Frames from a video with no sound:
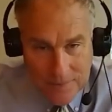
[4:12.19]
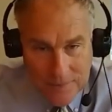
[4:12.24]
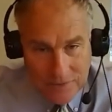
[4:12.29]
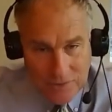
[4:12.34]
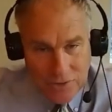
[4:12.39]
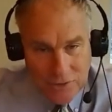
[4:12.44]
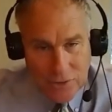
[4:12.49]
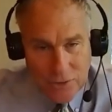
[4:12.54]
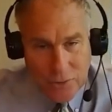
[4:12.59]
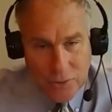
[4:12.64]

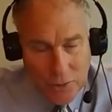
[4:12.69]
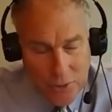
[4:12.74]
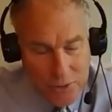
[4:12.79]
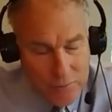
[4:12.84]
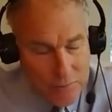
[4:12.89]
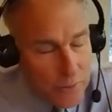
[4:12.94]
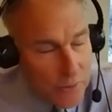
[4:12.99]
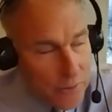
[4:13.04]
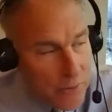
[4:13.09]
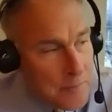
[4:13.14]
That's a good
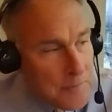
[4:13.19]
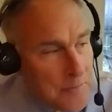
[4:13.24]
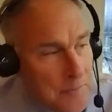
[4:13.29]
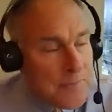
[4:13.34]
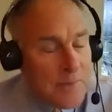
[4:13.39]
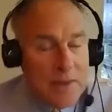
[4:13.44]
word for them.